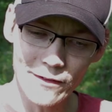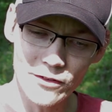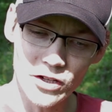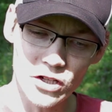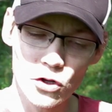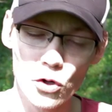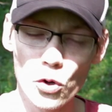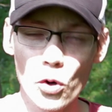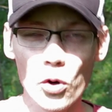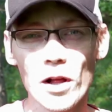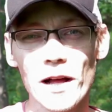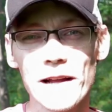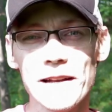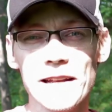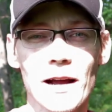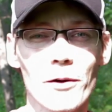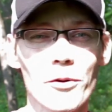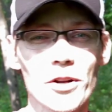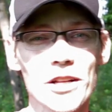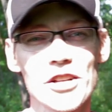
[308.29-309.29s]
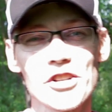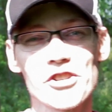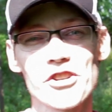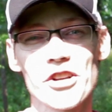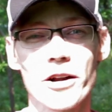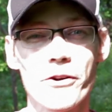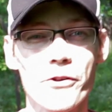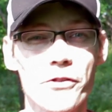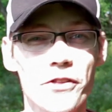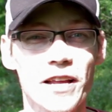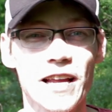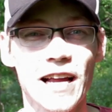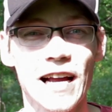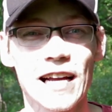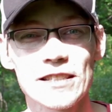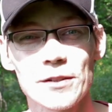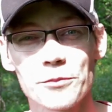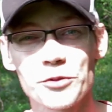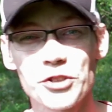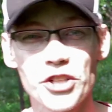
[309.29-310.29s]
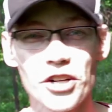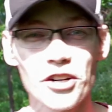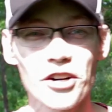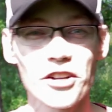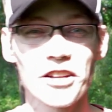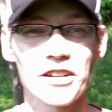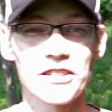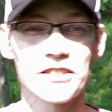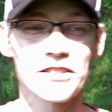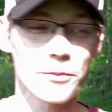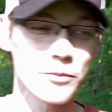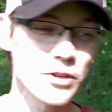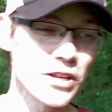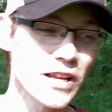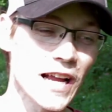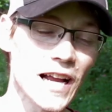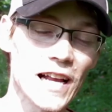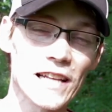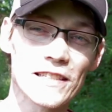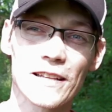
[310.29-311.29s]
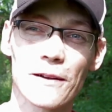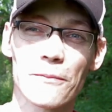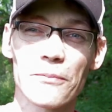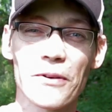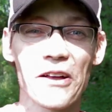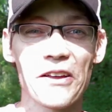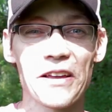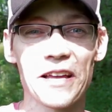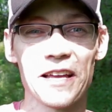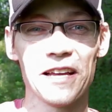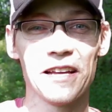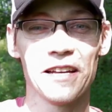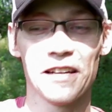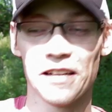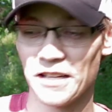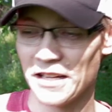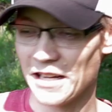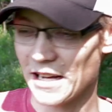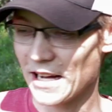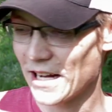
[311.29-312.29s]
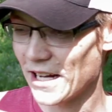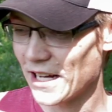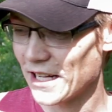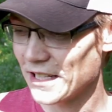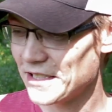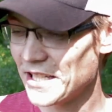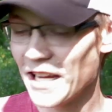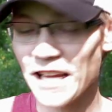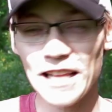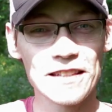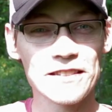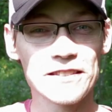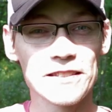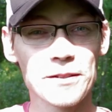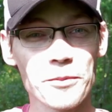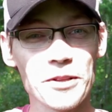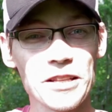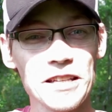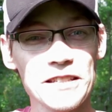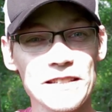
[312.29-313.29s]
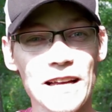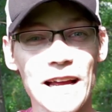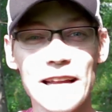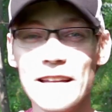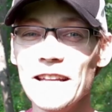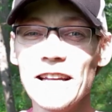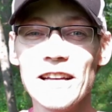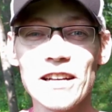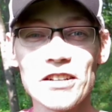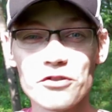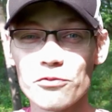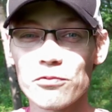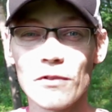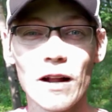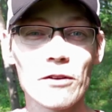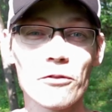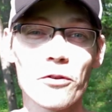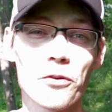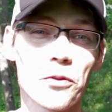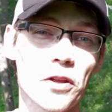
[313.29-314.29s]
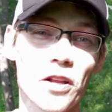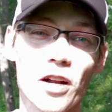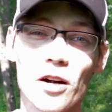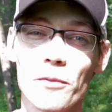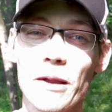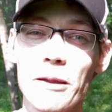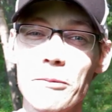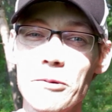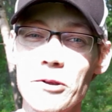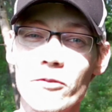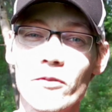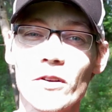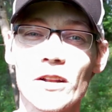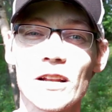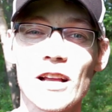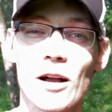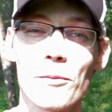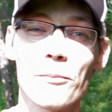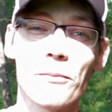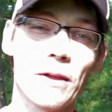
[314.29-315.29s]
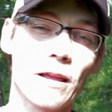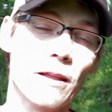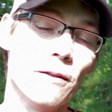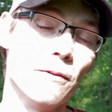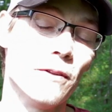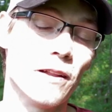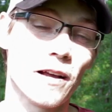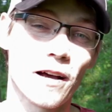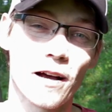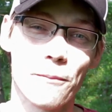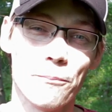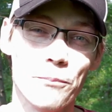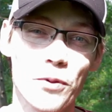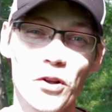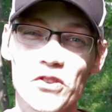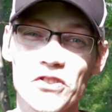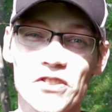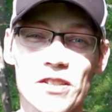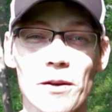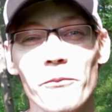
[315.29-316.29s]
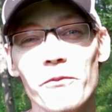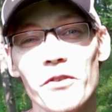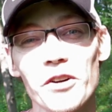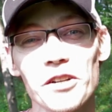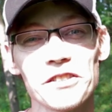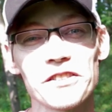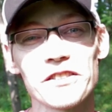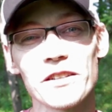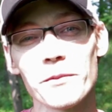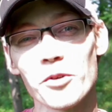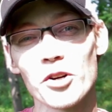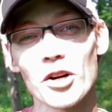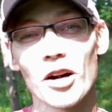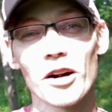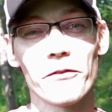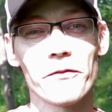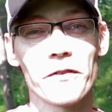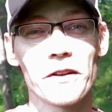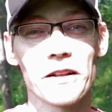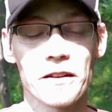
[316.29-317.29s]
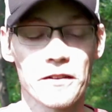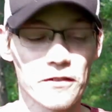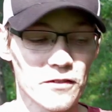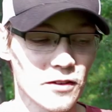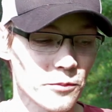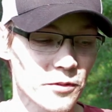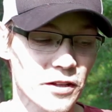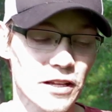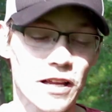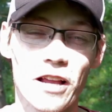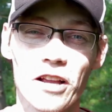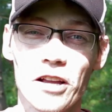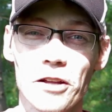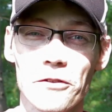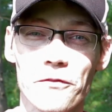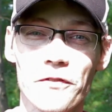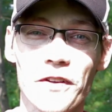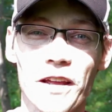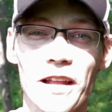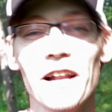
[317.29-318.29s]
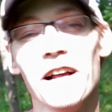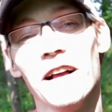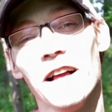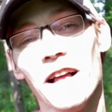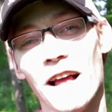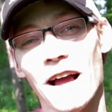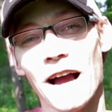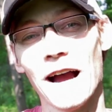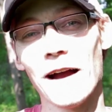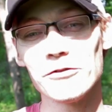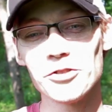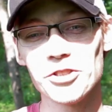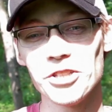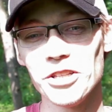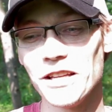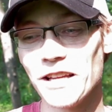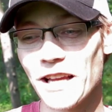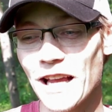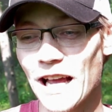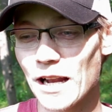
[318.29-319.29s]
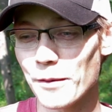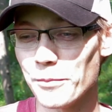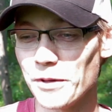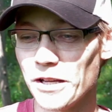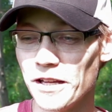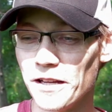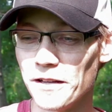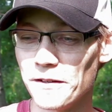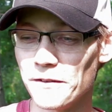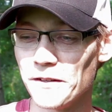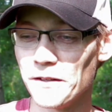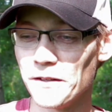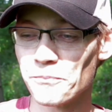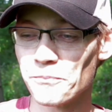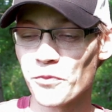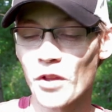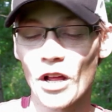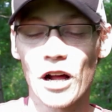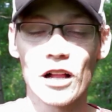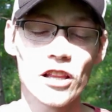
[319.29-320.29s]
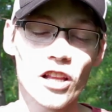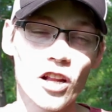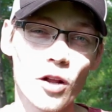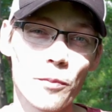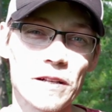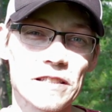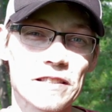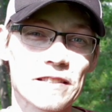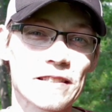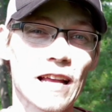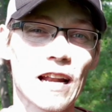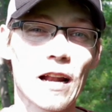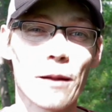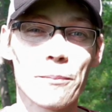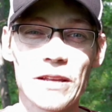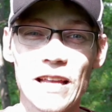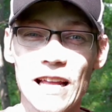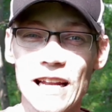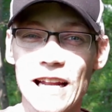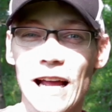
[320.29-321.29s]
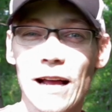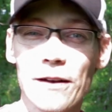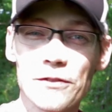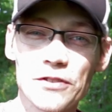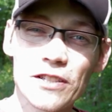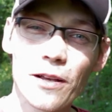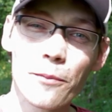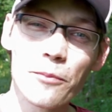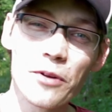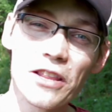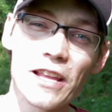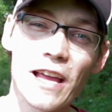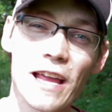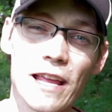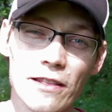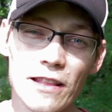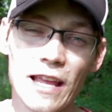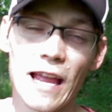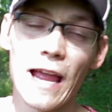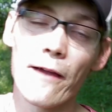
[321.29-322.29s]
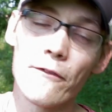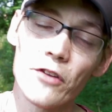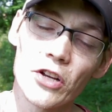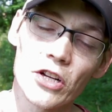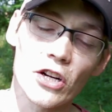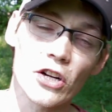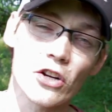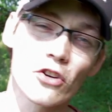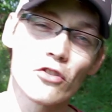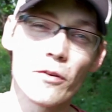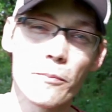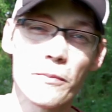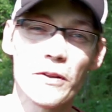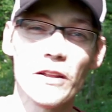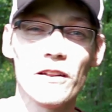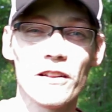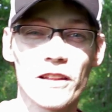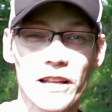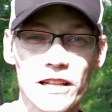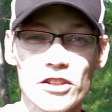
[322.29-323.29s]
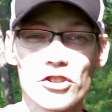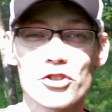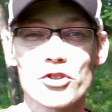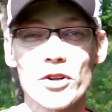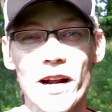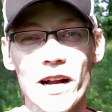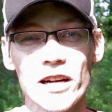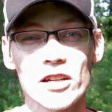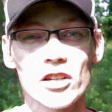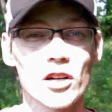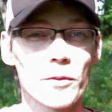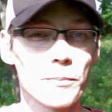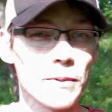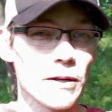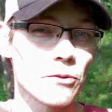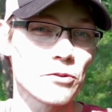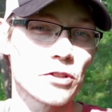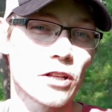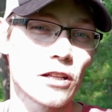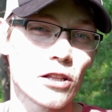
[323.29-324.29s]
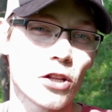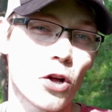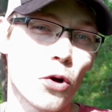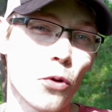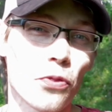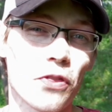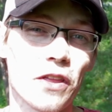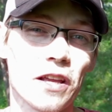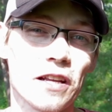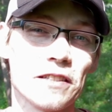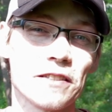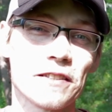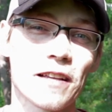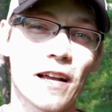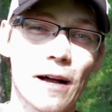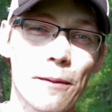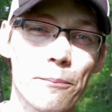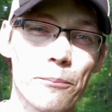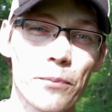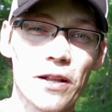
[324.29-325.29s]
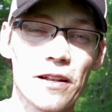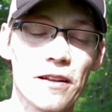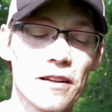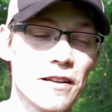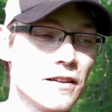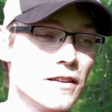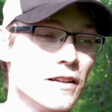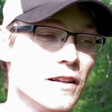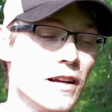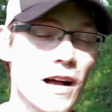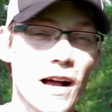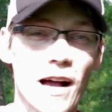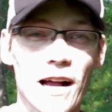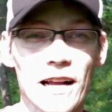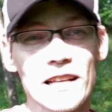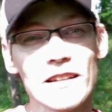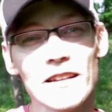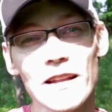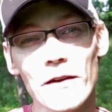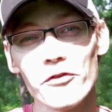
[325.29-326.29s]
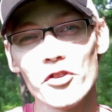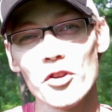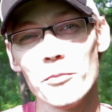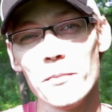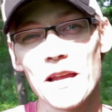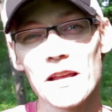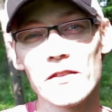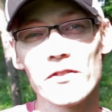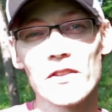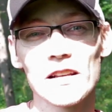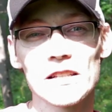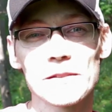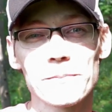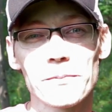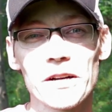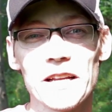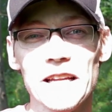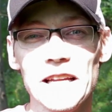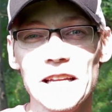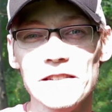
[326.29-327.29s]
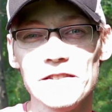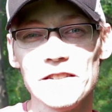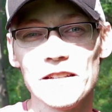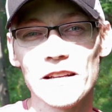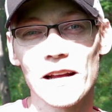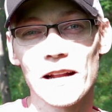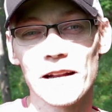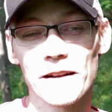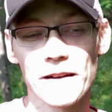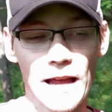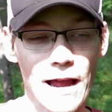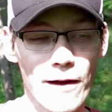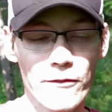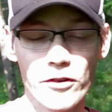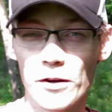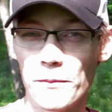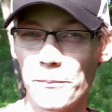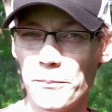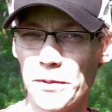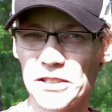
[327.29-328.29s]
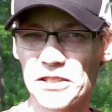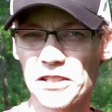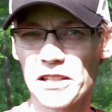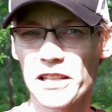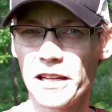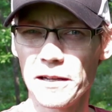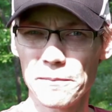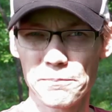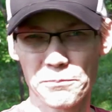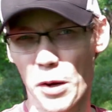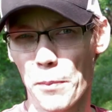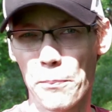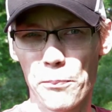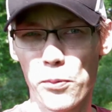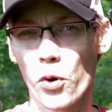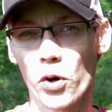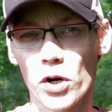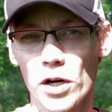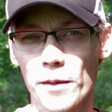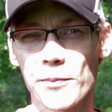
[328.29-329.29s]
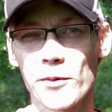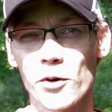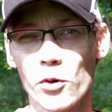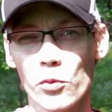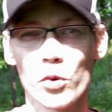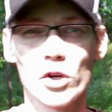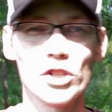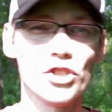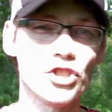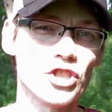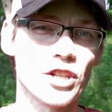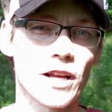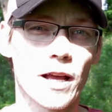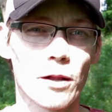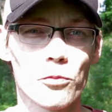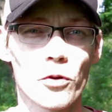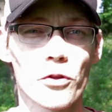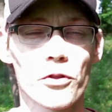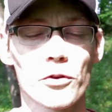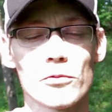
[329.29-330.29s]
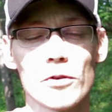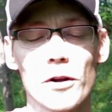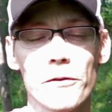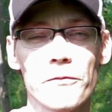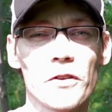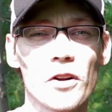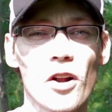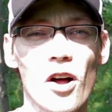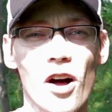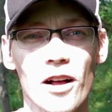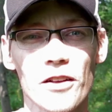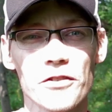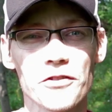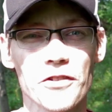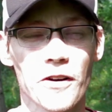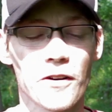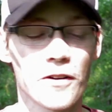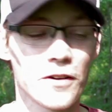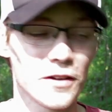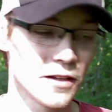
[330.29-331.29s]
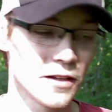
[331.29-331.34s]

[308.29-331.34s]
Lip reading: of a cool idea. I wanted to share with you guys. I'm sure there's some of you guys that are probably take some of these ideas, run with it, or maybe even come and build something very similar if it seems like a good fit. Obviously, you got to be a little bit set up. You got to have some of the heavier equipment like the tractor to be able to load things up, but can definitely make things pretty easy on having basically a portable woodshed with a roof and all. So